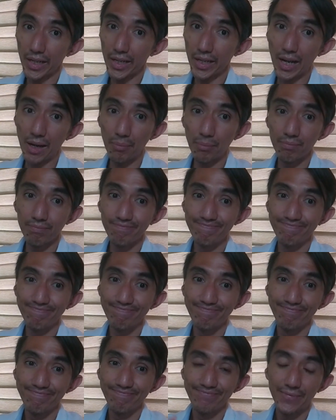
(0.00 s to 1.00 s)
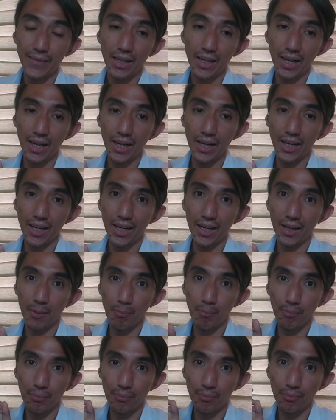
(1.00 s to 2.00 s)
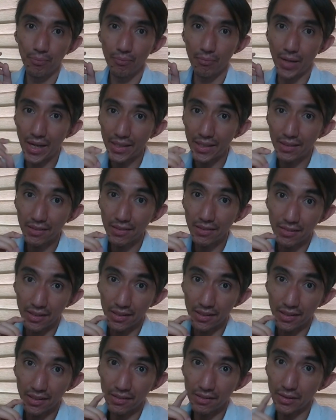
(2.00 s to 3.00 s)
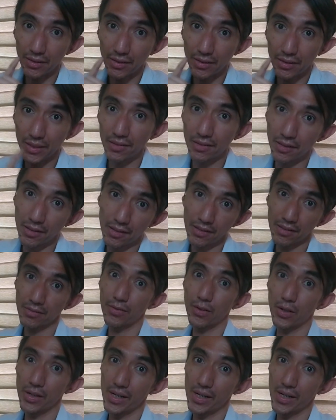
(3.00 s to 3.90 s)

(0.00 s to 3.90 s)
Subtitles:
my 6 reasons for not buying